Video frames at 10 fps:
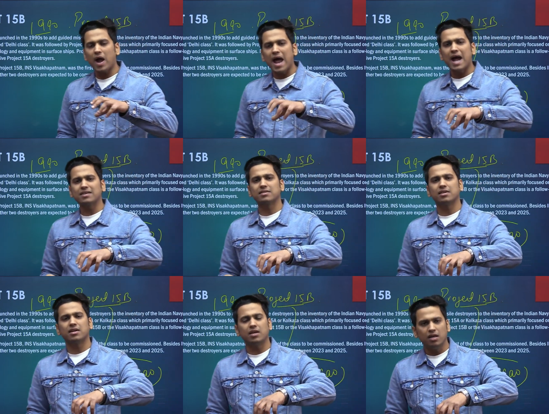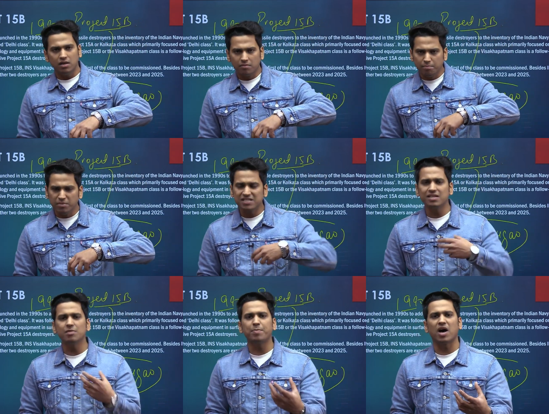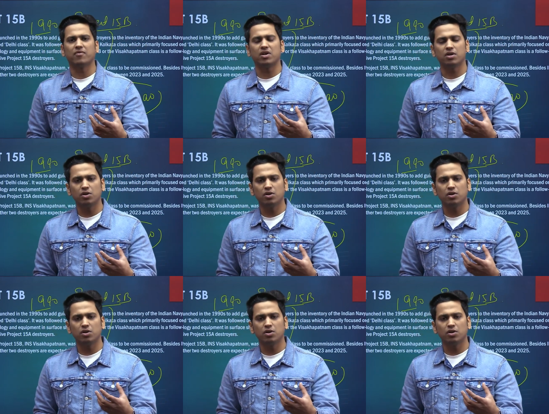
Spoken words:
add certain missile power